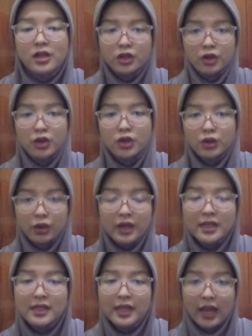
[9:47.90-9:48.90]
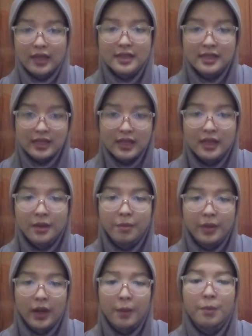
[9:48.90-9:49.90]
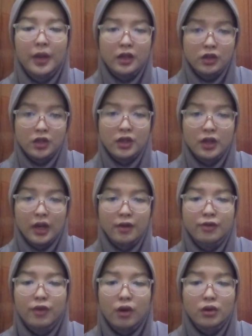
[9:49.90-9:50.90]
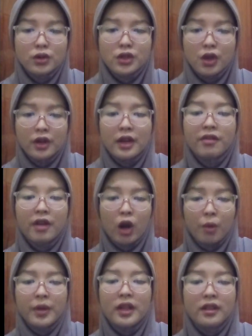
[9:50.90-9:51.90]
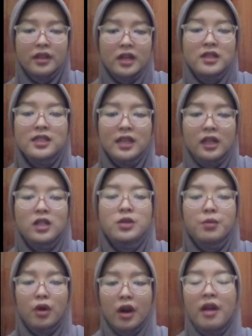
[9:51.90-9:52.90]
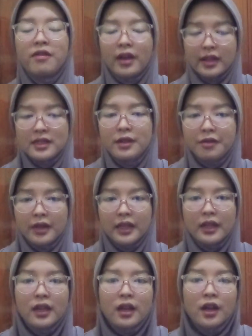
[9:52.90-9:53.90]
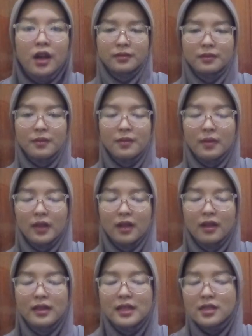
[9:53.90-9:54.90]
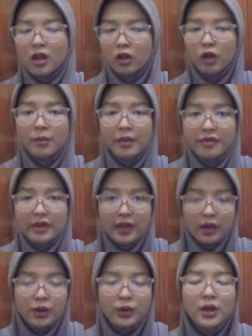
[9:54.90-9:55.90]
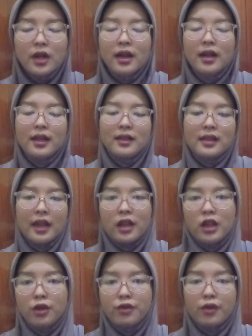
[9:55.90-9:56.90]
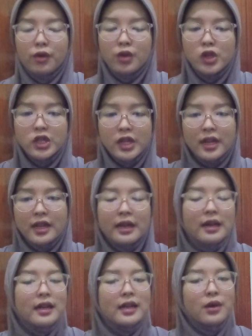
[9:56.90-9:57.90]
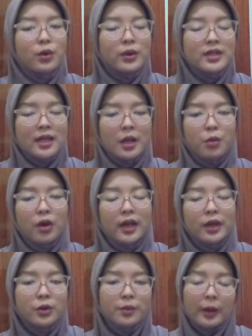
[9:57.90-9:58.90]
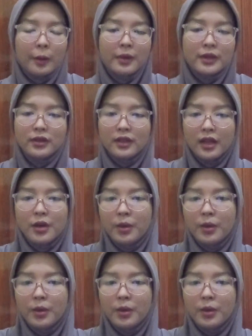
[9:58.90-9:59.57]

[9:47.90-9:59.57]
so students can see the big picture and focus on developing their skills more effectively. That's all on my video. Thank you for watching. Wassalamualaikum warahmatullahi